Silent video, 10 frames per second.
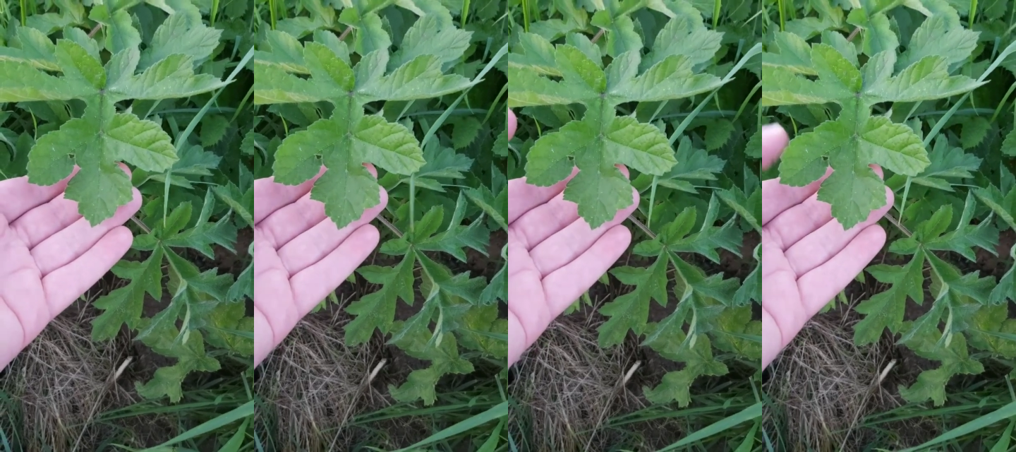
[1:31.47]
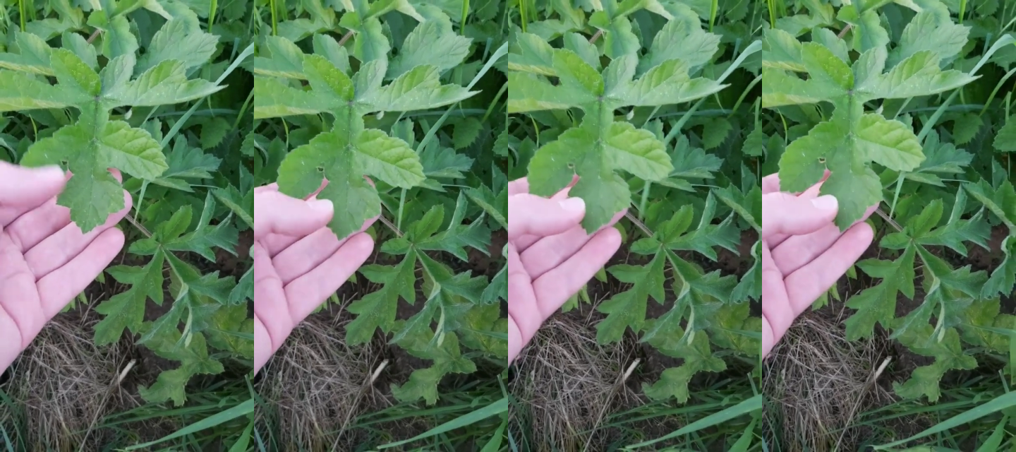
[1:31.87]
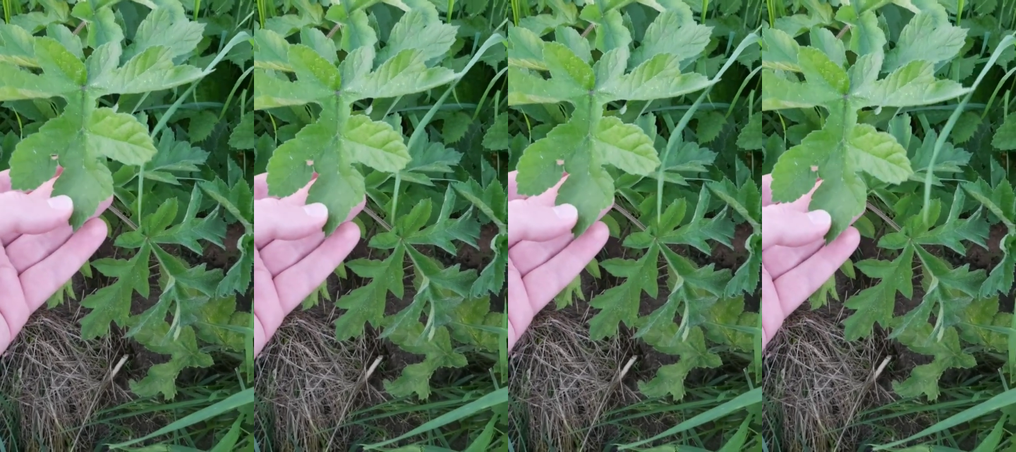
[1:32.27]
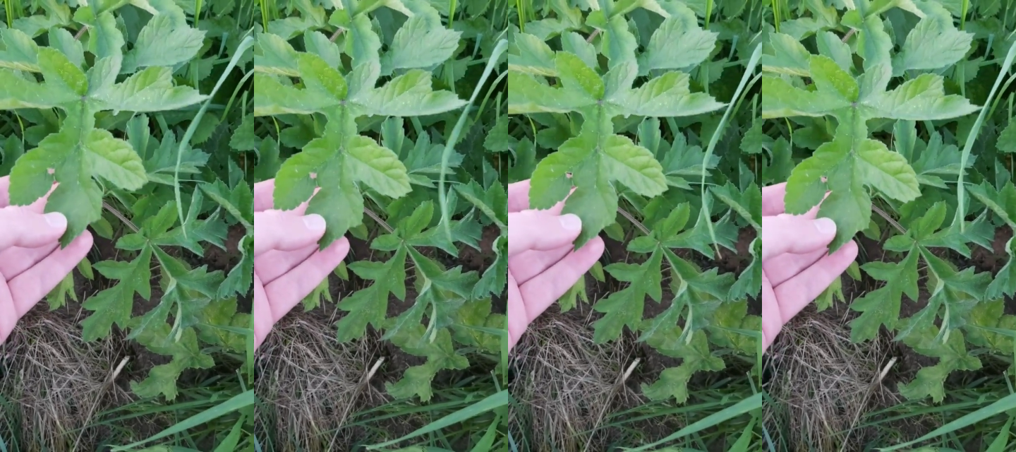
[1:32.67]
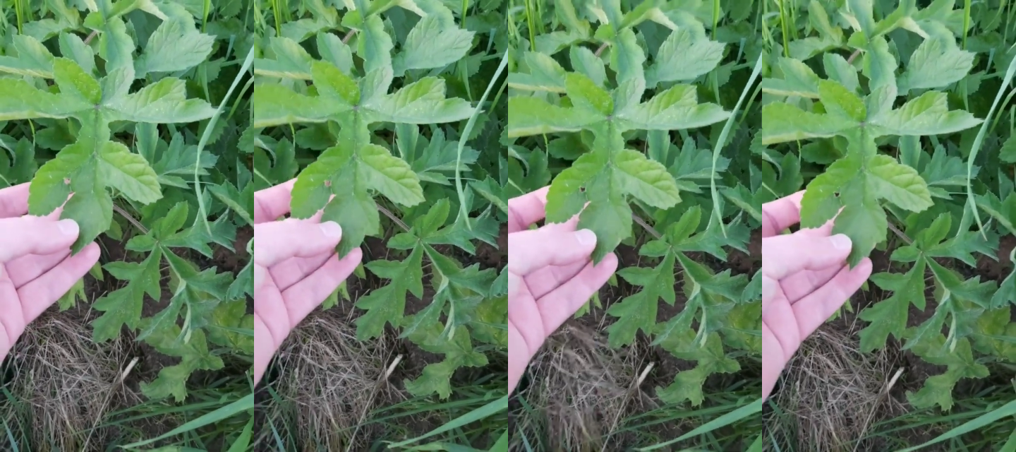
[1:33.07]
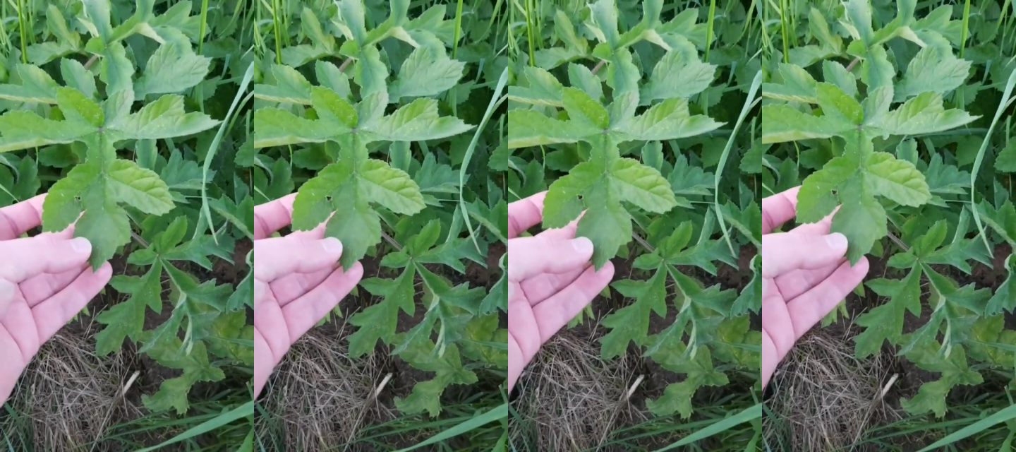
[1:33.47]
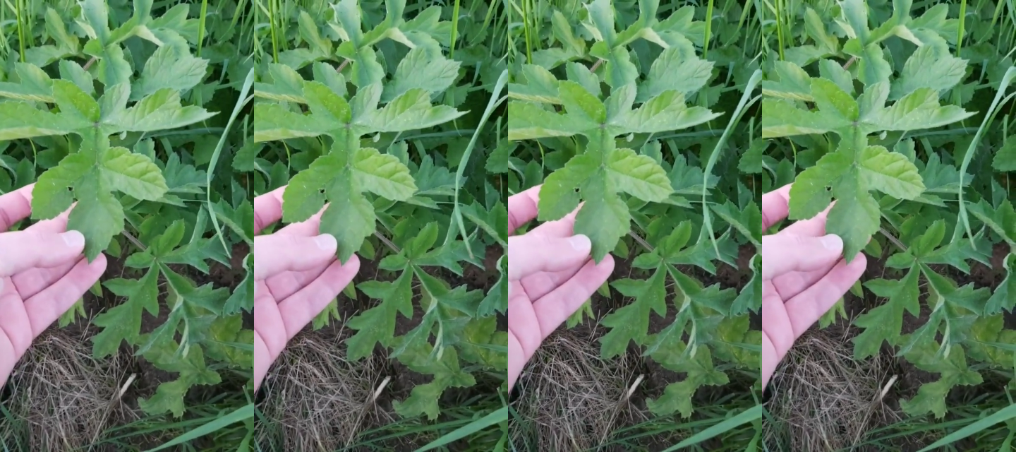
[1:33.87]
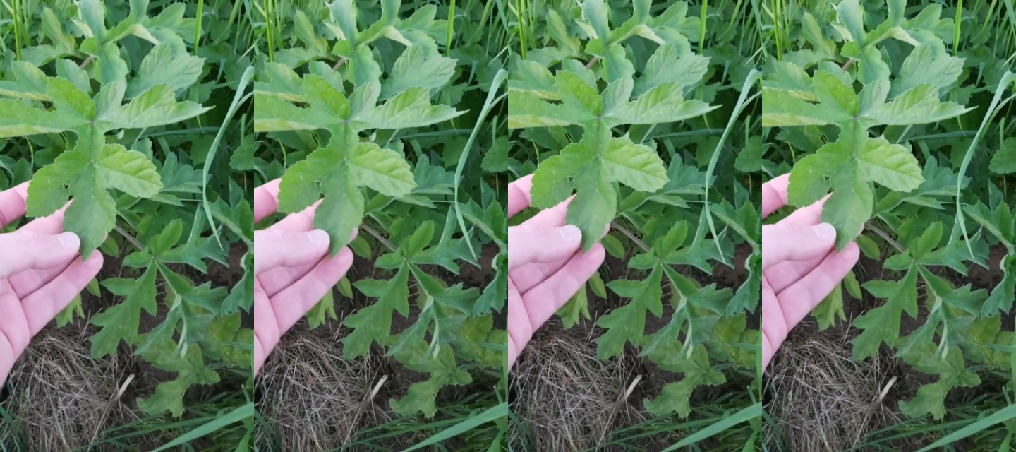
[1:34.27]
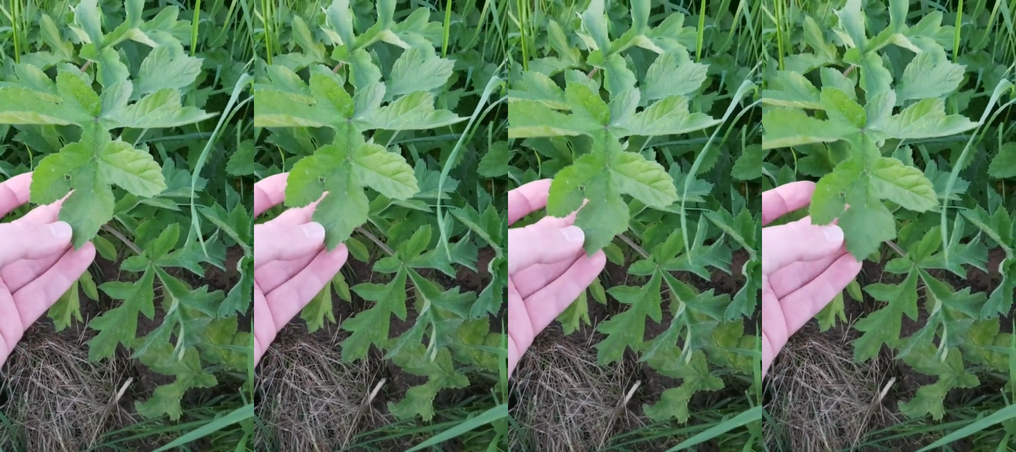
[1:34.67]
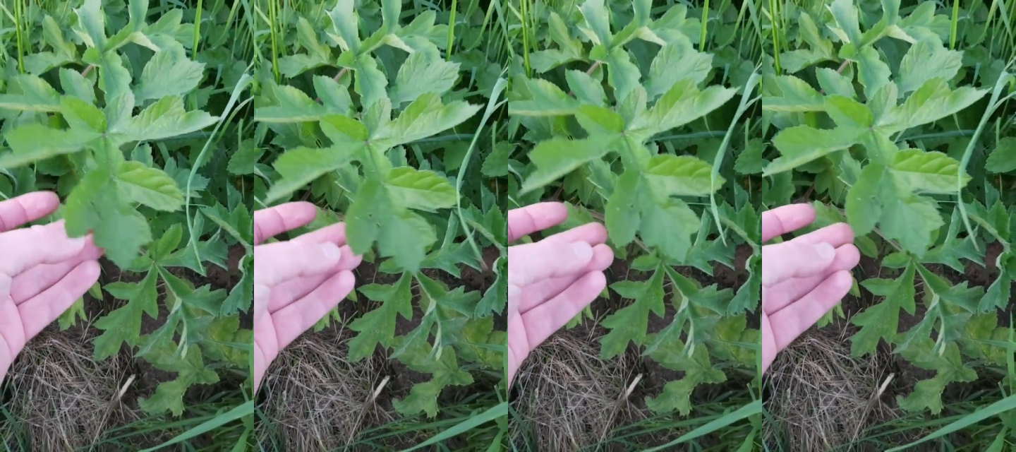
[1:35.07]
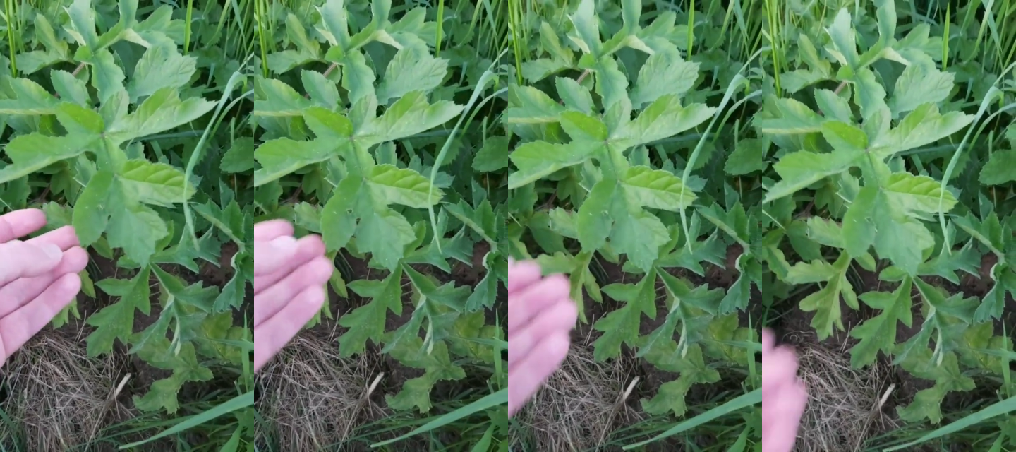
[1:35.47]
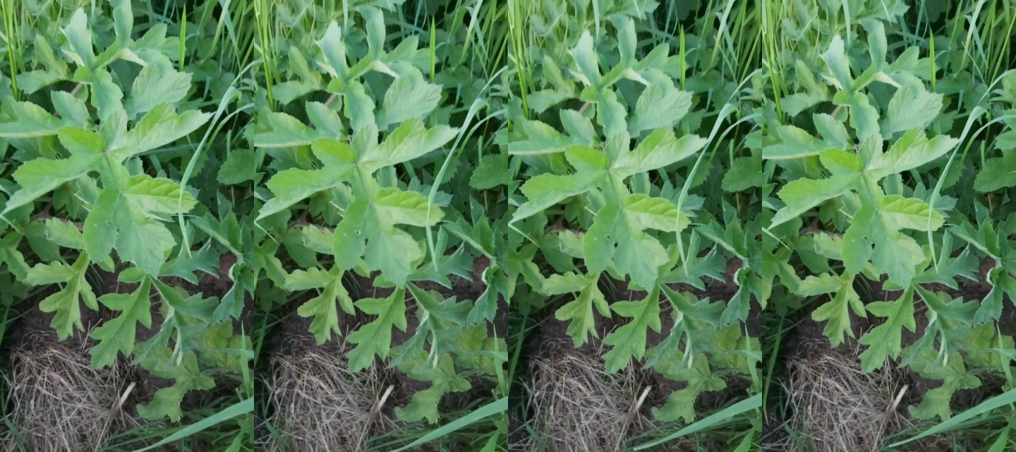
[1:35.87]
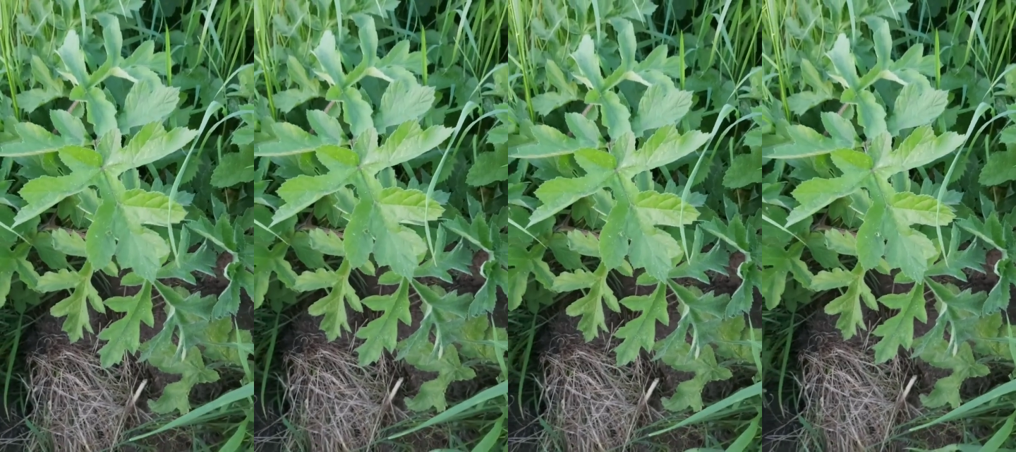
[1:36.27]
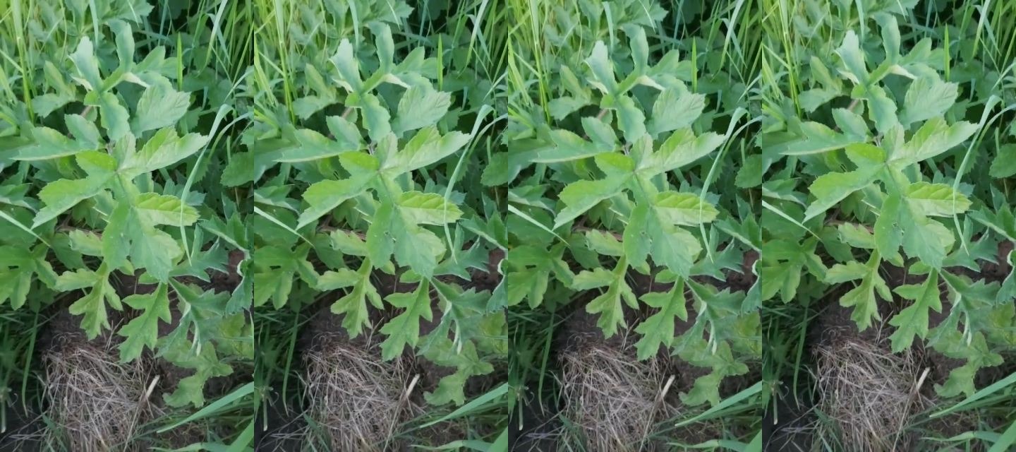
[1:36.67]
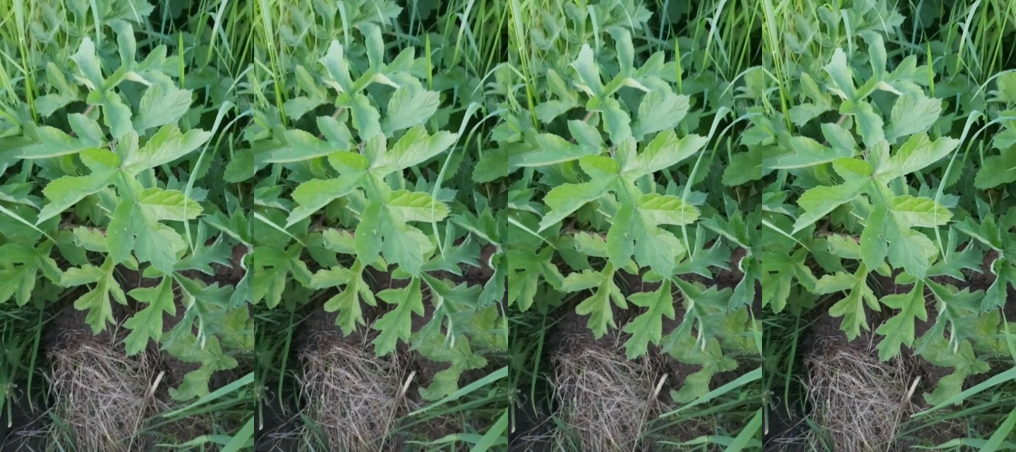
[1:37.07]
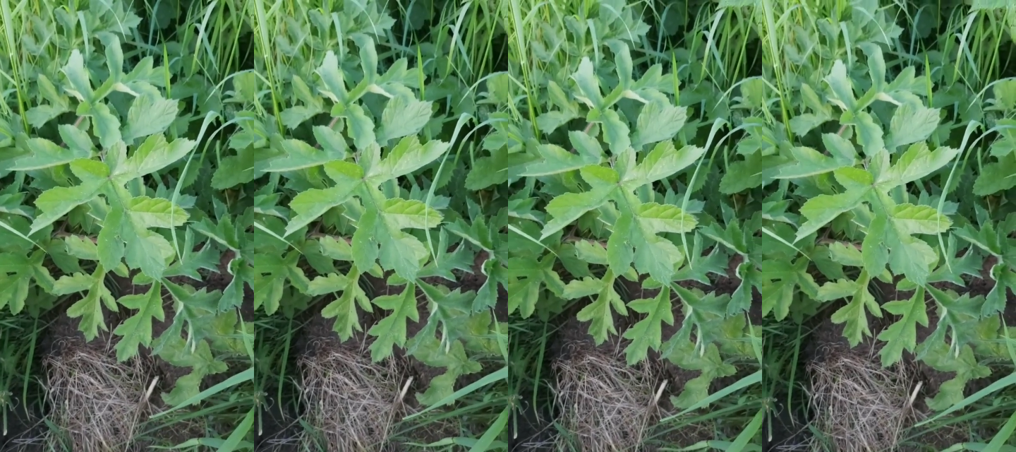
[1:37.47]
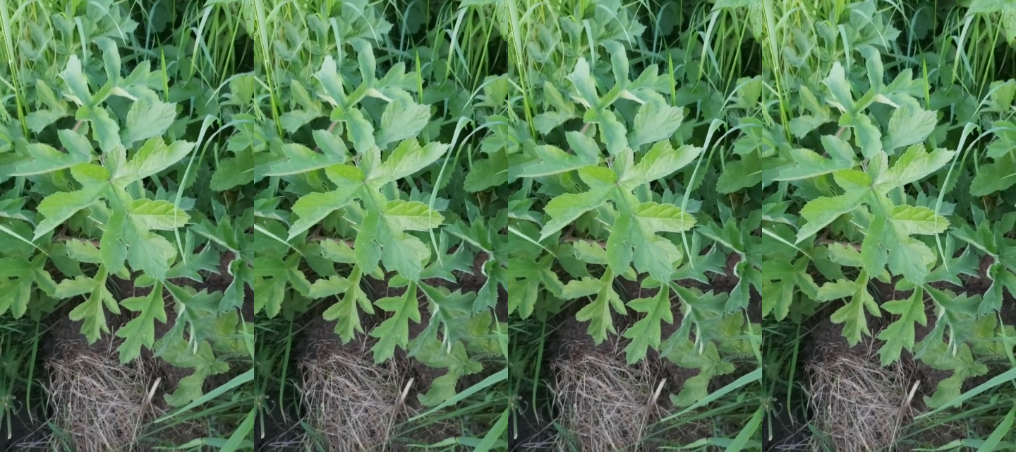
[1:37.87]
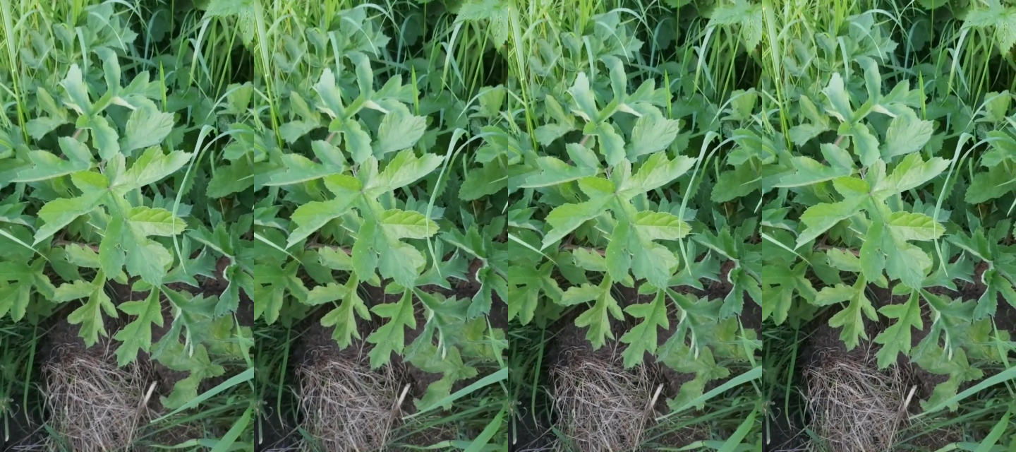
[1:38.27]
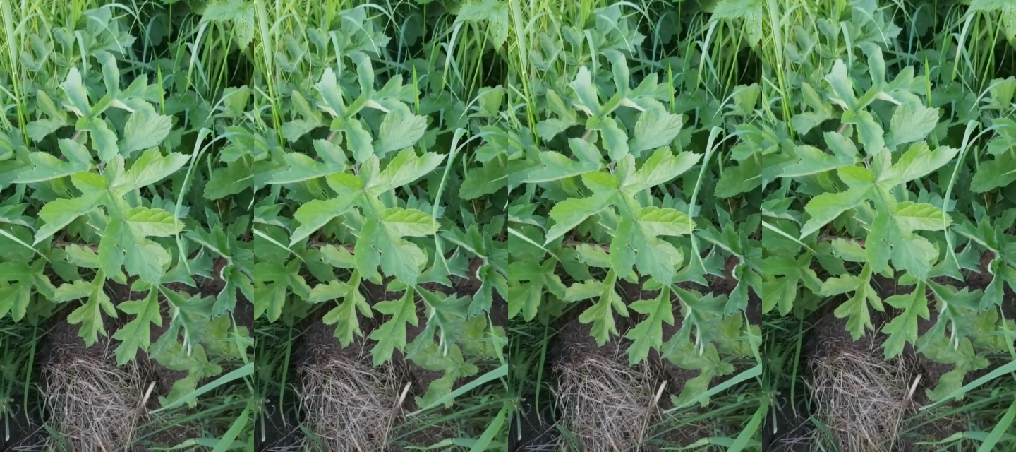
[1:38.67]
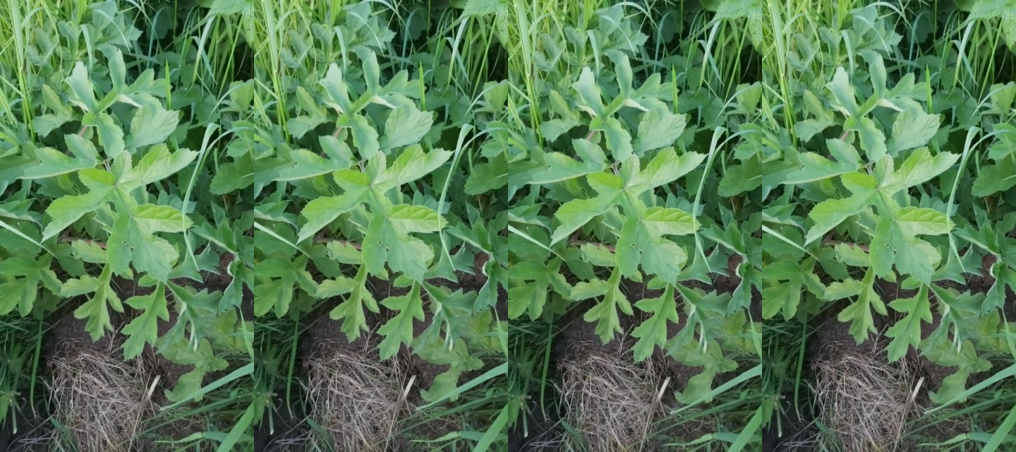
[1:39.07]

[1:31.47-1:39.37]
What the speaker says: Nobody's mouth can be seen.